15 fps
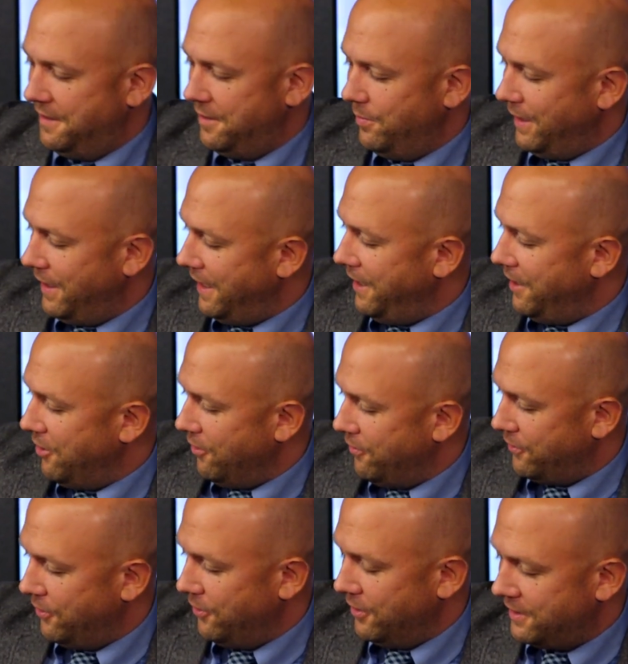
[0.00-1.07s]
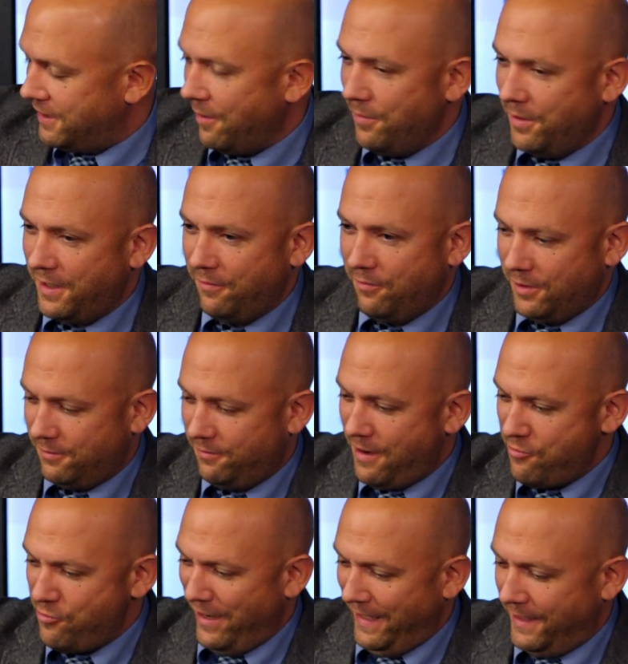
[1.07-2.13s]
The beginning of your summary was
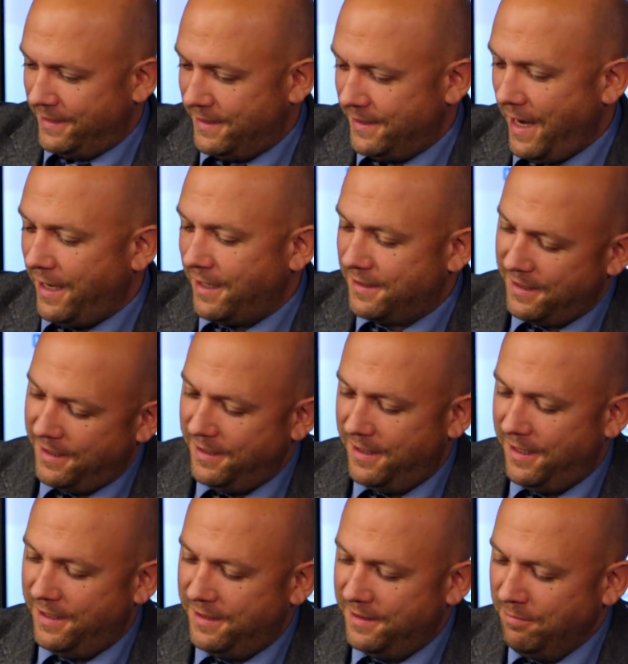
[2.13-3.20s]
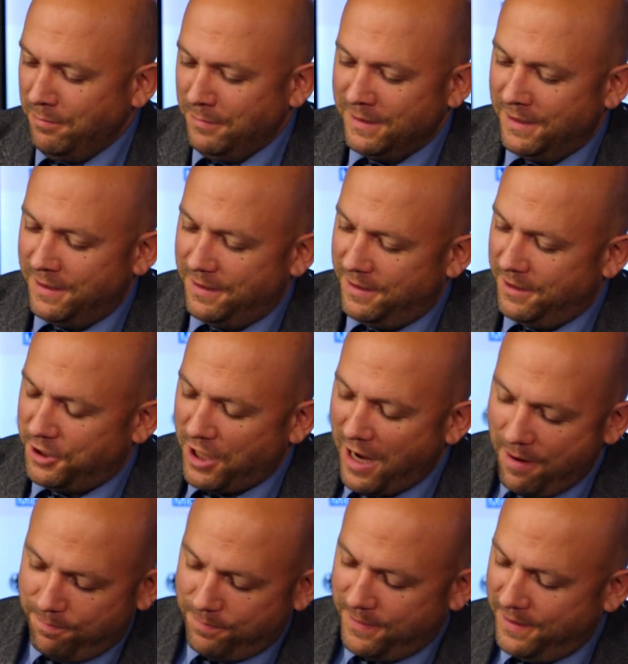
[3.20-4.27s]
very exact, and then the
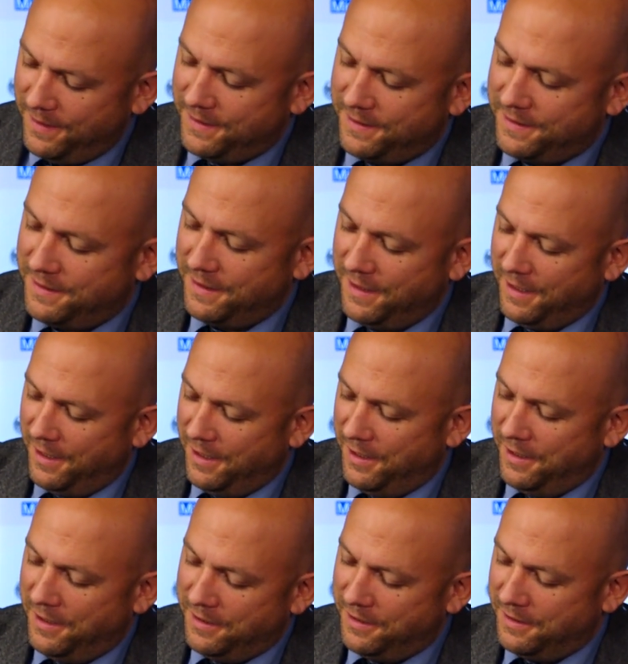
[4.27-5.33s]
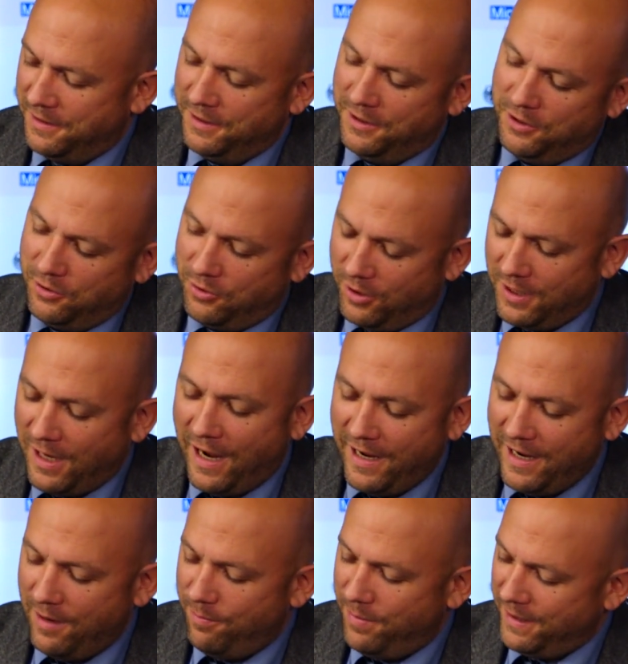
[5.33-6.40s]
sharpness got
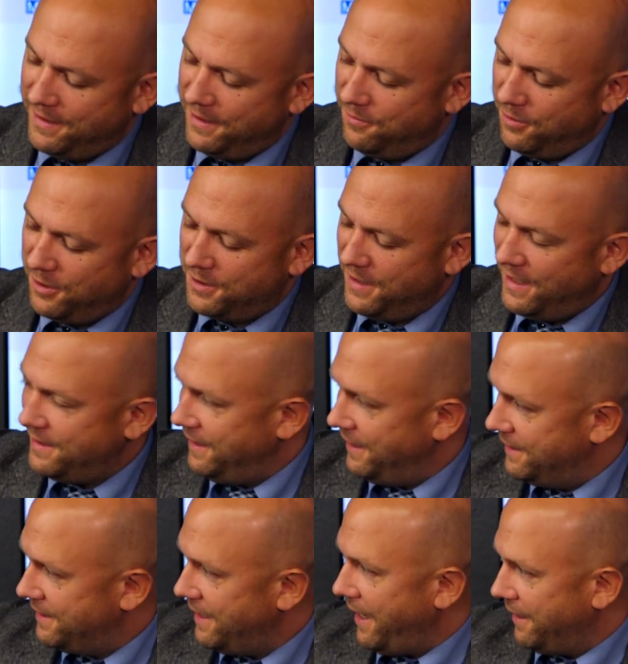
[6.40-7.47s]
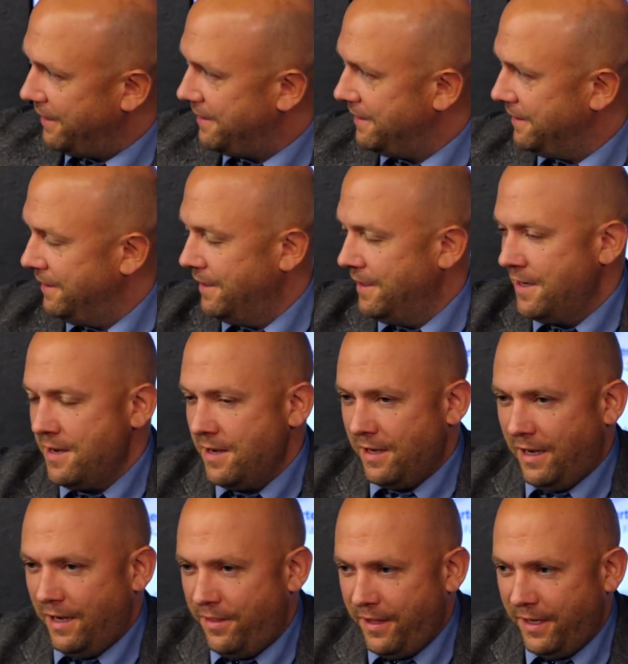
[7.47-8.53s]
higher, but it was less exact.
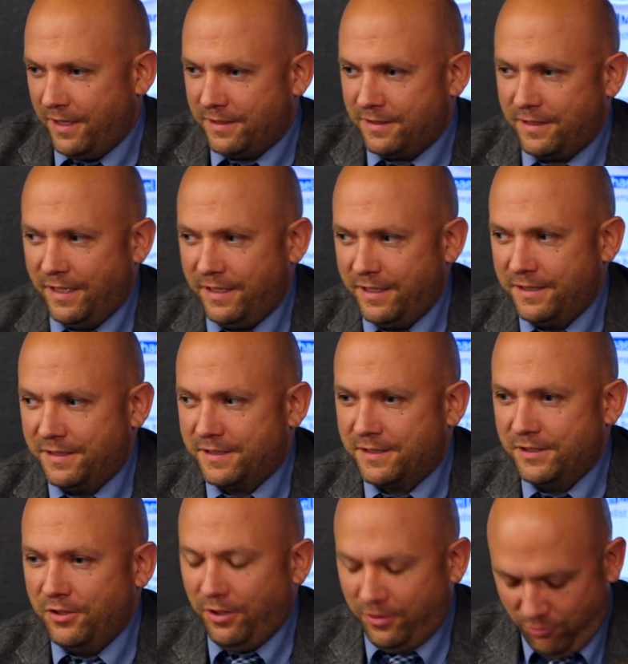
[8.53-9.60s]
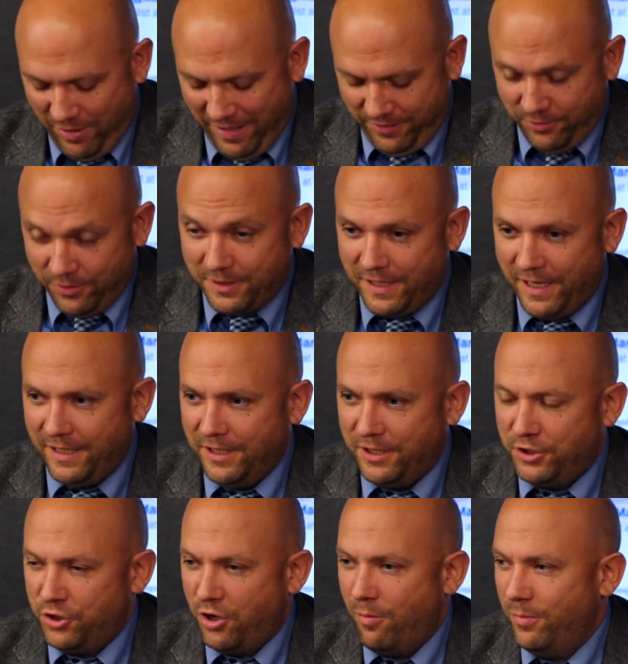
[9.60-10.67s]
Okay. I think that it's not right to say
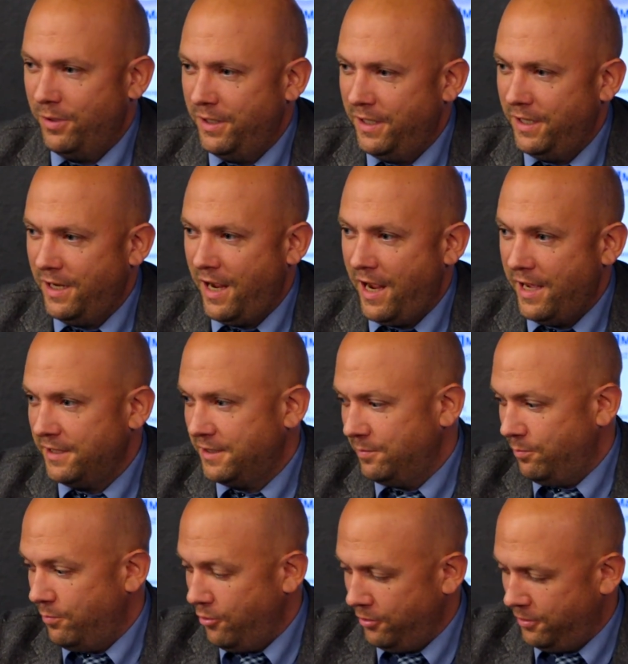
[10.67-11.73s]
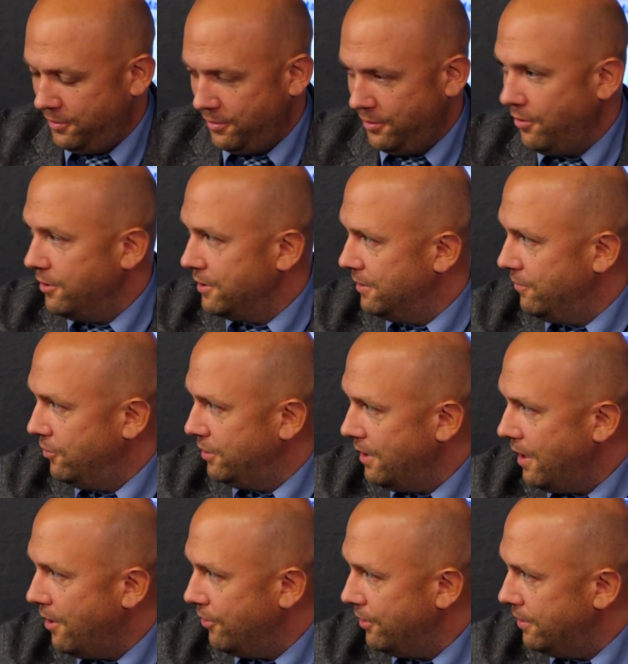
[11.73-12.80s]
that Germany has put Kosovo
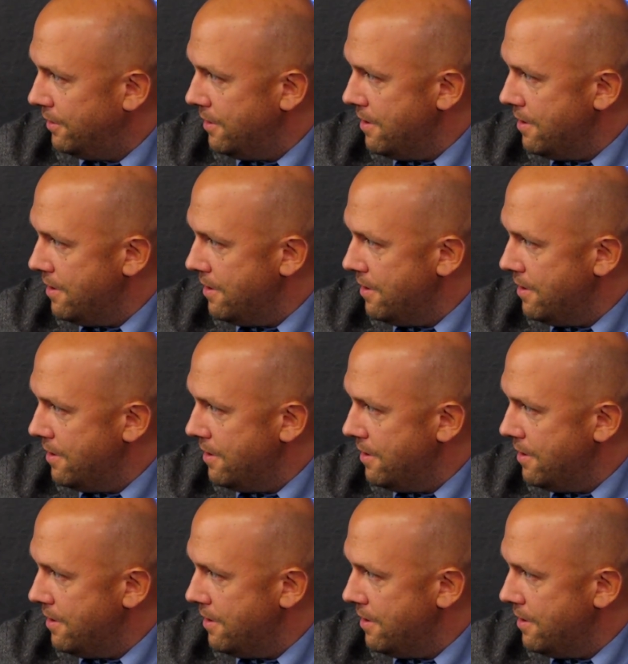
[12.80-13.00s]
down.